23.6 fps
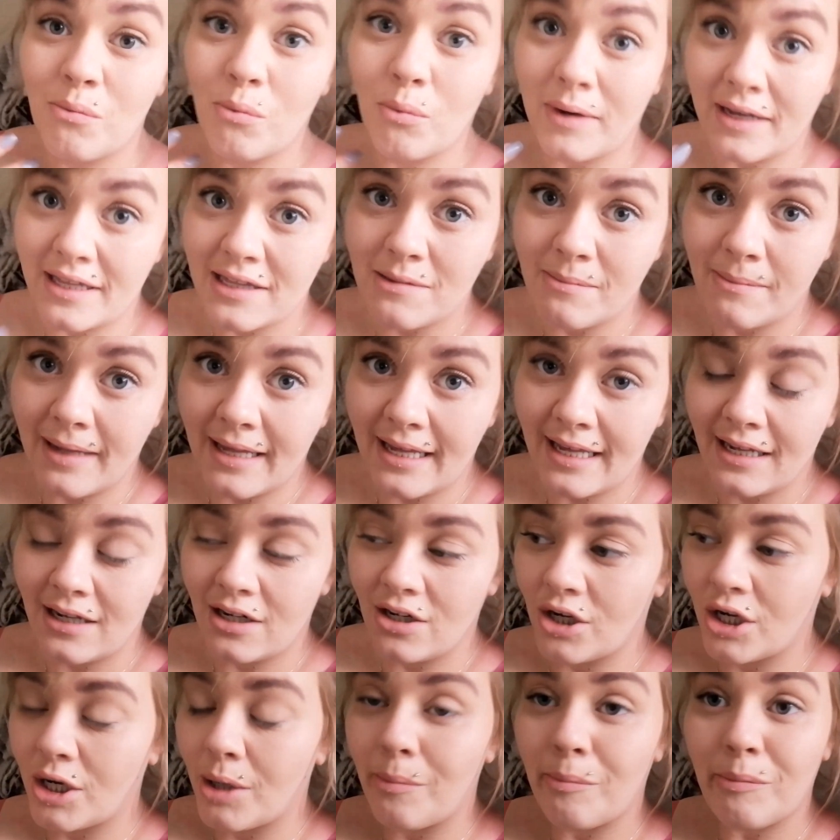them with me
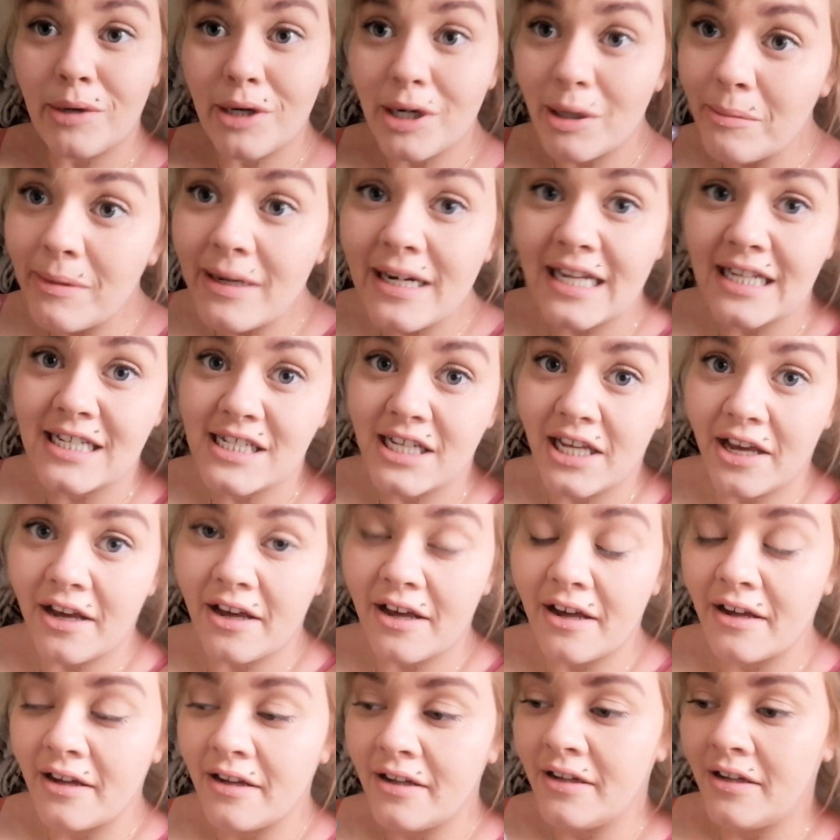like a blooming
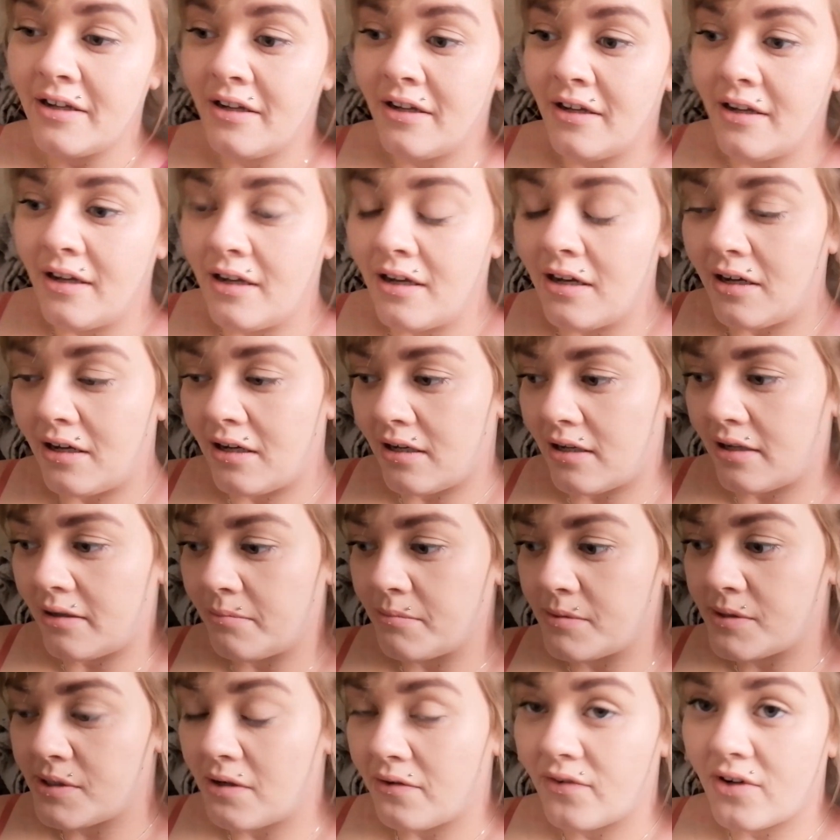idiot.
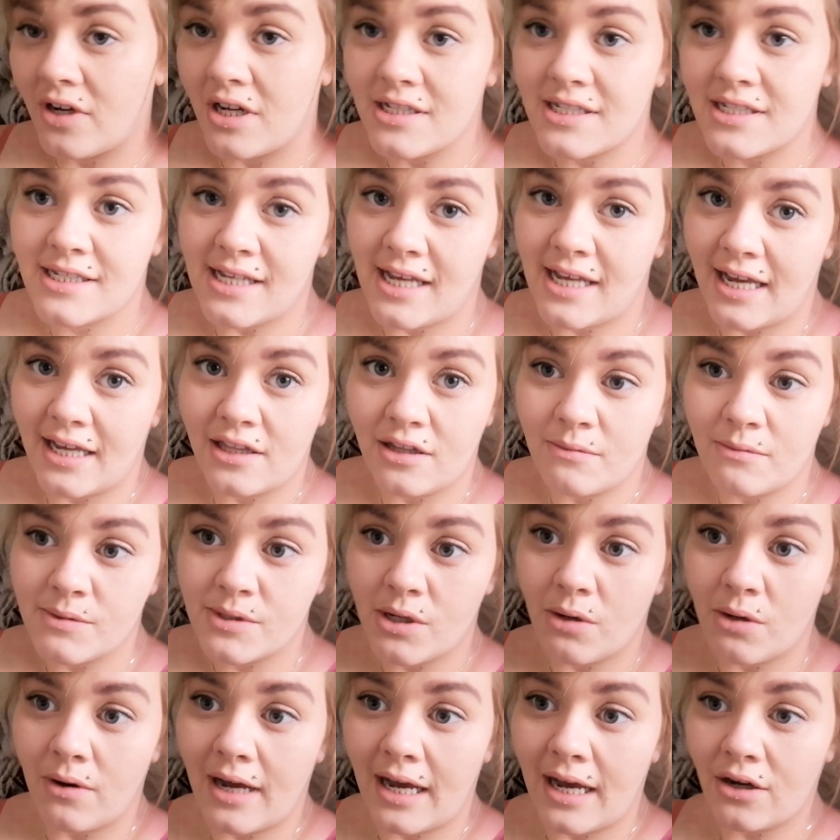So I forgot to take them,
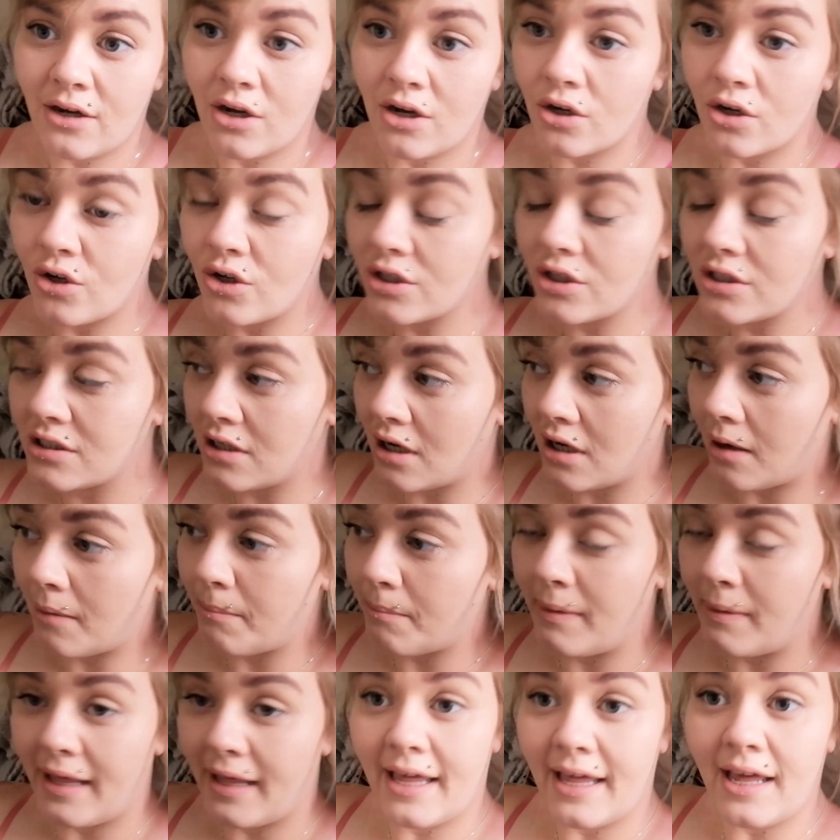so I could
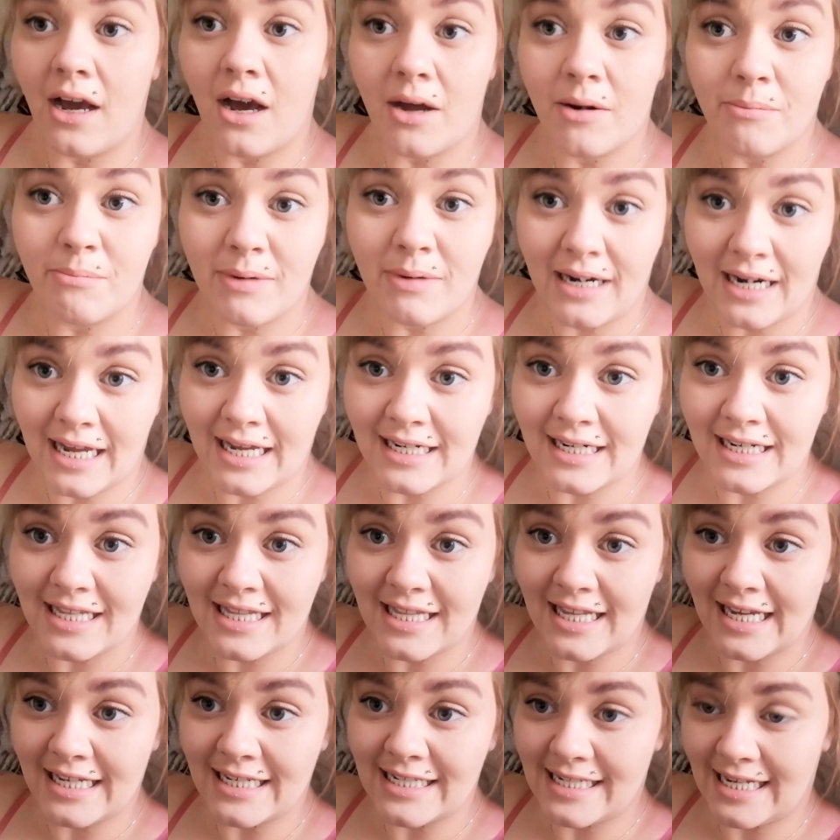not be on plan
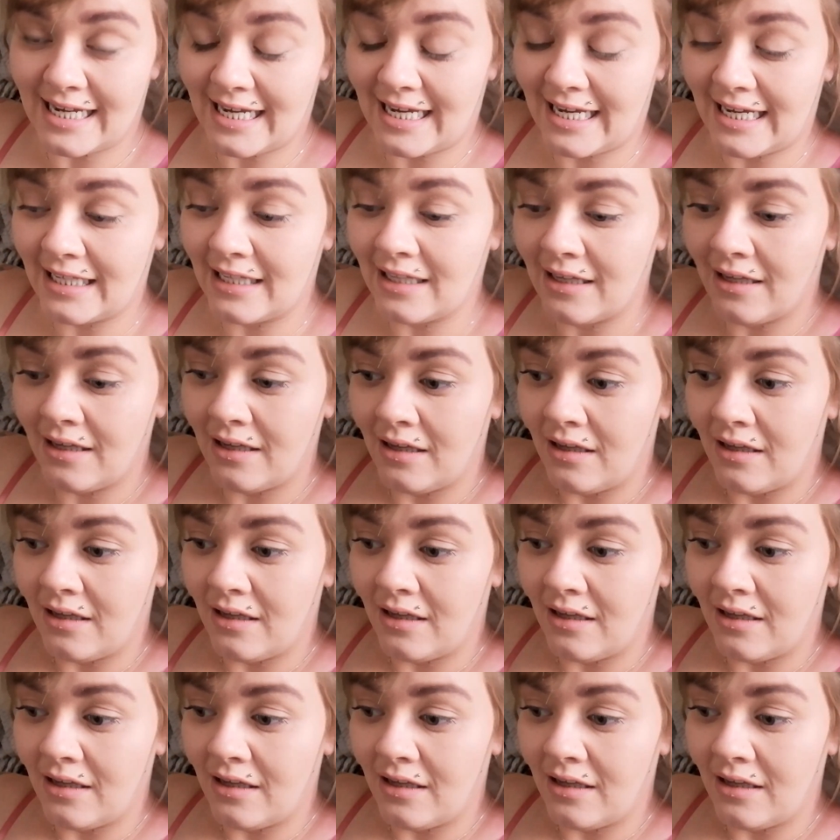that day.